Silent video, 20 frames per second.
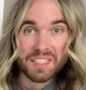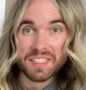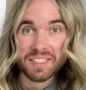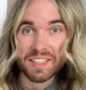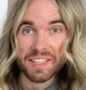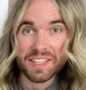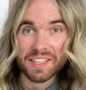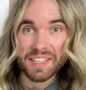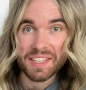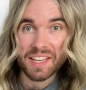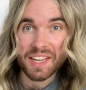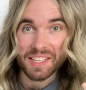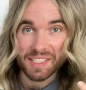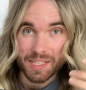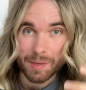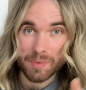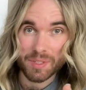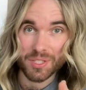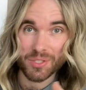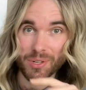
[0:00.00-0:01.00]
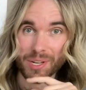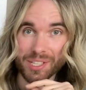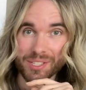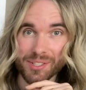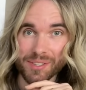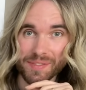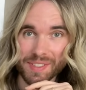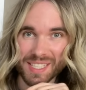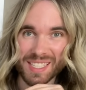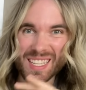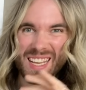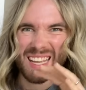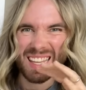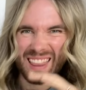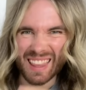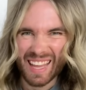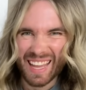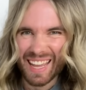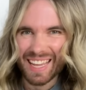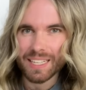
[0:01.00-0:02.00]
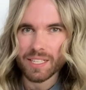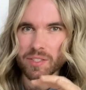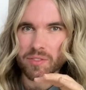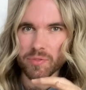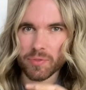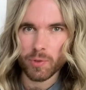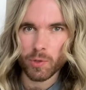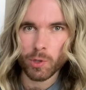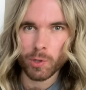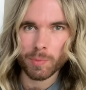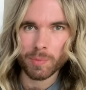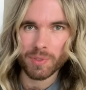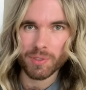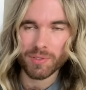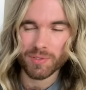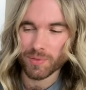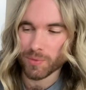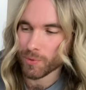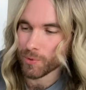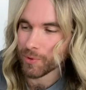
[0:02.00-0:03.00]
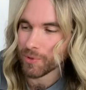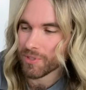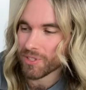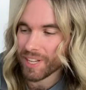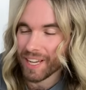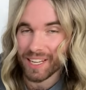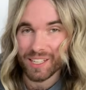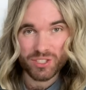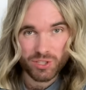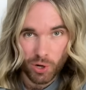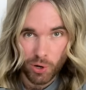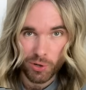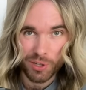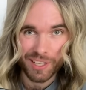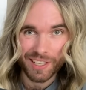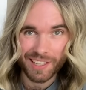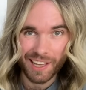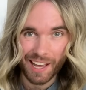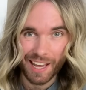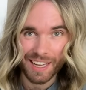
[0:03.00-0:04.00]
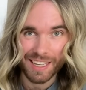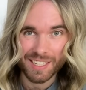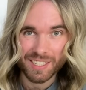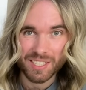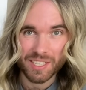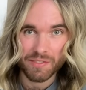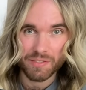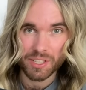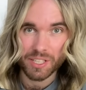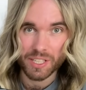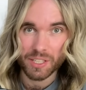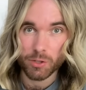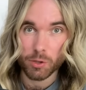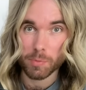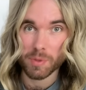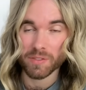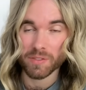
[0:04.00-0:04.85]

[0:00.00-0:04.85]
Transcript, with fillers: see a demonstration of this. Land is formed through tectonic activity. It could be